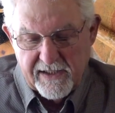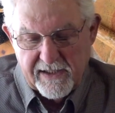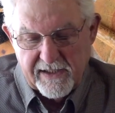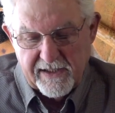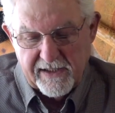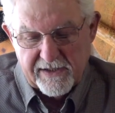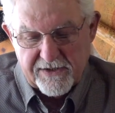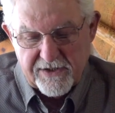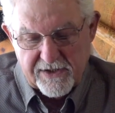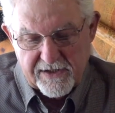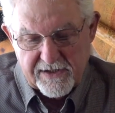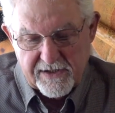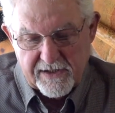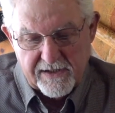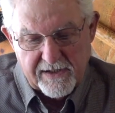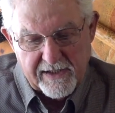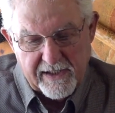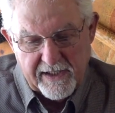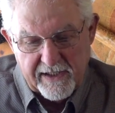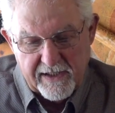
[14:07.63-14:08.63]
It's
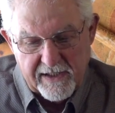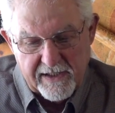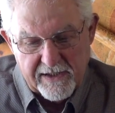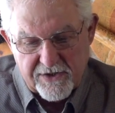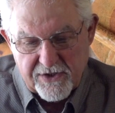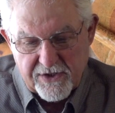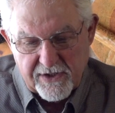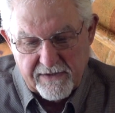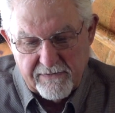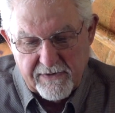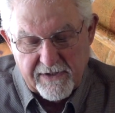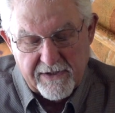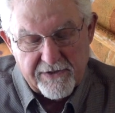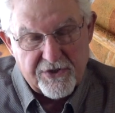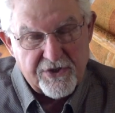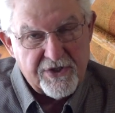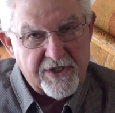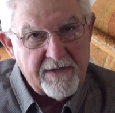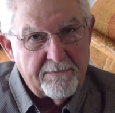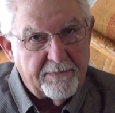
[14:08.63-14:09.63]
a
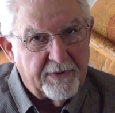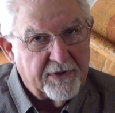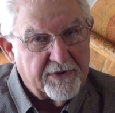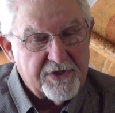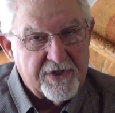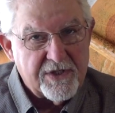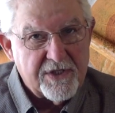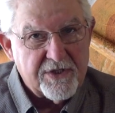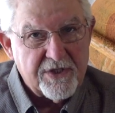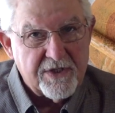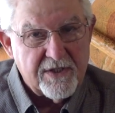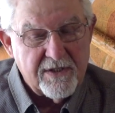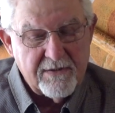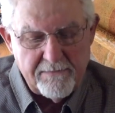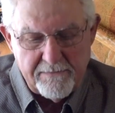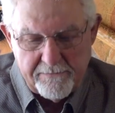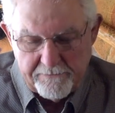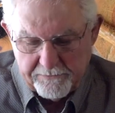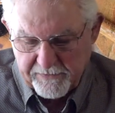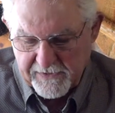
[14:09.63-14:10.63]
simple
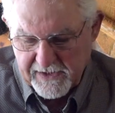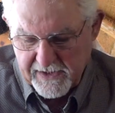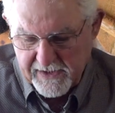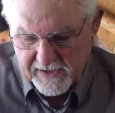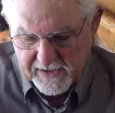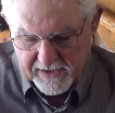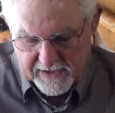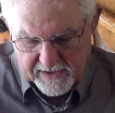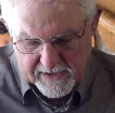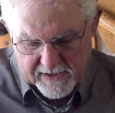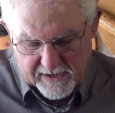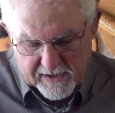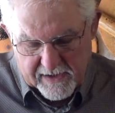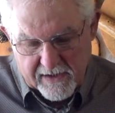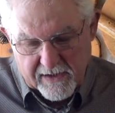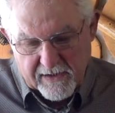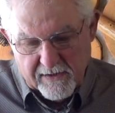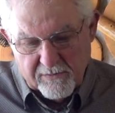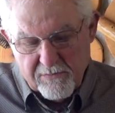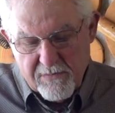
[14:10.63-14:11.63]
system,
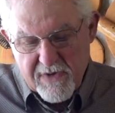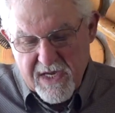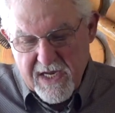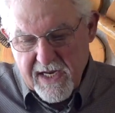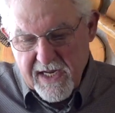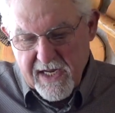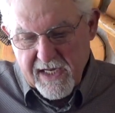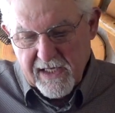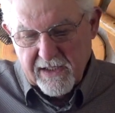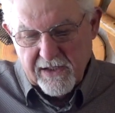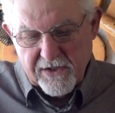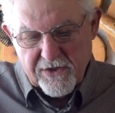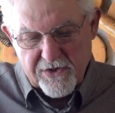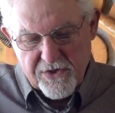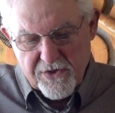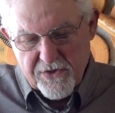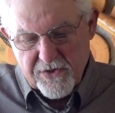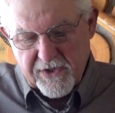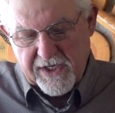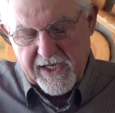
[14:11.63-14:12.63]
meaning
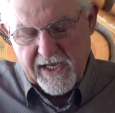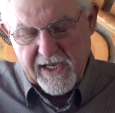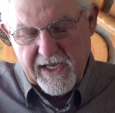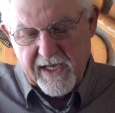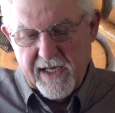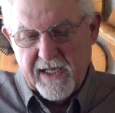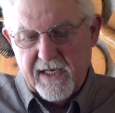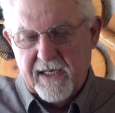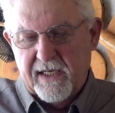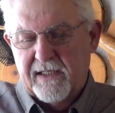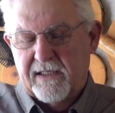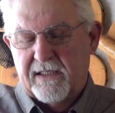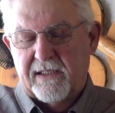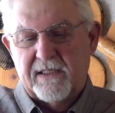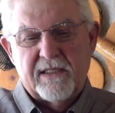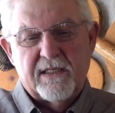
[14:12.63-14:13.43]
you can